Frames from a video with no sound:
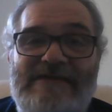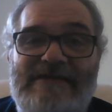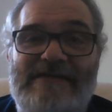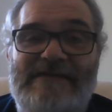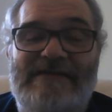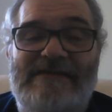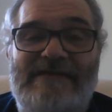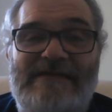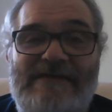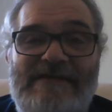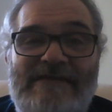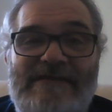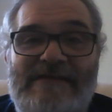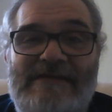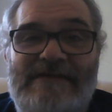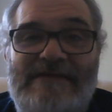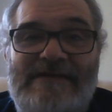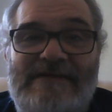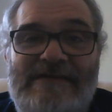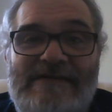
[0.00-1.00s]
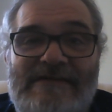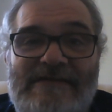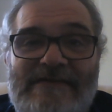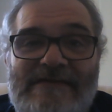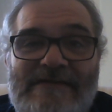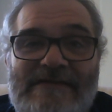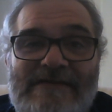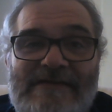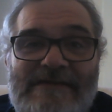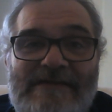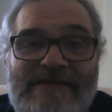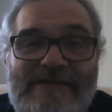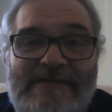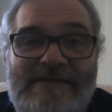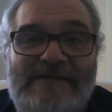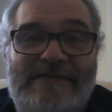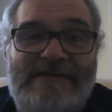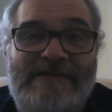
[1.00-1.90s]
Nobody speaks.